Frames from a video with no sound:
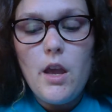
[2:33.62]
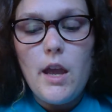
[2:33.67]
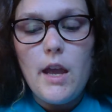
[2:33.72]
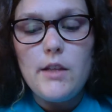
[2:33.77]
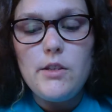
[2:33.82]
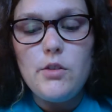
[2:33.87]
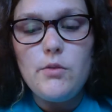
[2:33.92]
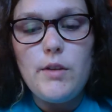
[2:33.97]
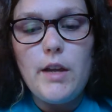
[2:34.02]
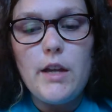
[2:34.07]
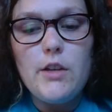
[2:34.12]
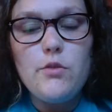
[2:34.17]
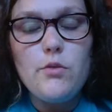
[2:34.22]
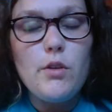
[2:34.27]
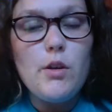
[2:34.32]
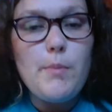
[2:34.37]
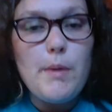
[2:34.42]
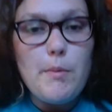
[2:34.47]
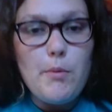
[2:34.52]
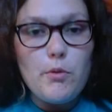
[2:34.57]
And so
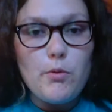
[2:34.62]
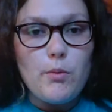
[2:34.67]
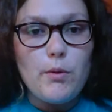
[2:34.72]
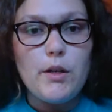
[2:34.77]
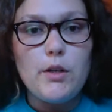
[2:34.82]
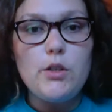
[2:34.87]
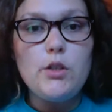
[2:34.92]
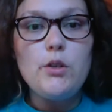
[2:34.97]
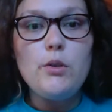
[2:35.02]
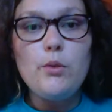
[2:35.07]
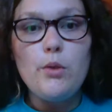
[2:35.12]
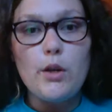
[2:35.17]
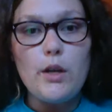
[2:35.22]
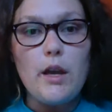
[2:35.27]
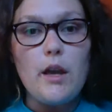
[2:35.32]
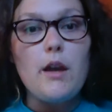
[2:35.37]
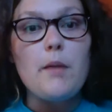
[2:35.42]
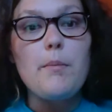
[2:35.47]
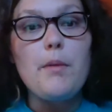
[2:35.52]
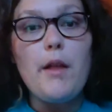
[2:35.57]
naturally what people would want to do,
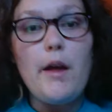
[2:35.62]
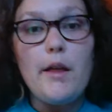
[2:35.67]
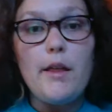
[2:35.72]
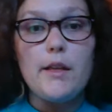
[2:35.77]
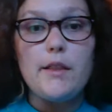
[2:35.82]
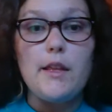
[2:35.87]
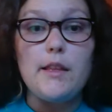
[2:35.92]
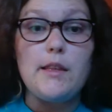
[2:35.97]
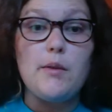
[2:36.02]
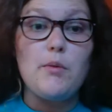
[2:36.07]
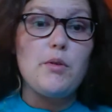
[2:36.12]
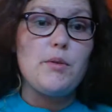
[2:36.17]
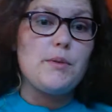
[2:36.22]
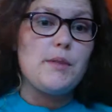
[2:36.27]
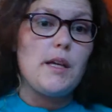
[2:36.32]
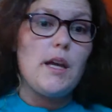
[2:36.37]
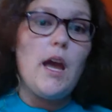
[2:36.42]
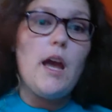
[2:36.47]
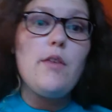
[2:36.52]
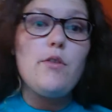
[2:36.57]
looking at a plot like that, they would want to
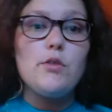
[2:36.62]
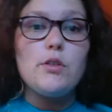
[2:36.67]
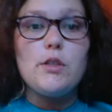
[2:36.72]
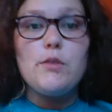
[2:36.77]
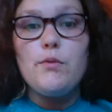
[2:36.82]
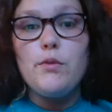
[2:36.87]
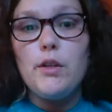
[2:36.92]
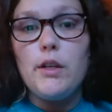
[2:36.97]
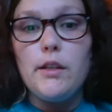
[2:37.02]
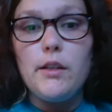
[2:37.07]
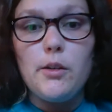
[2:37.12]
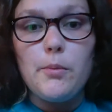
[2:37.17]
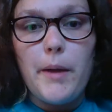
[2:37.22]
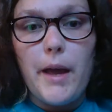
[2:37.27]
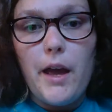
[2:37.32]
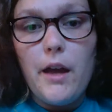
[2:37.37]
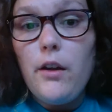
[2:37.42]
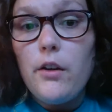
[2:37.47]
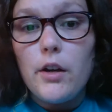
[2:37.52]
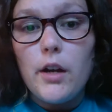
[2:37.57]
say, hey, there's this really clear
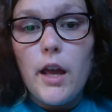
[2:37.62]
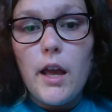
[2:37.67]
pattern.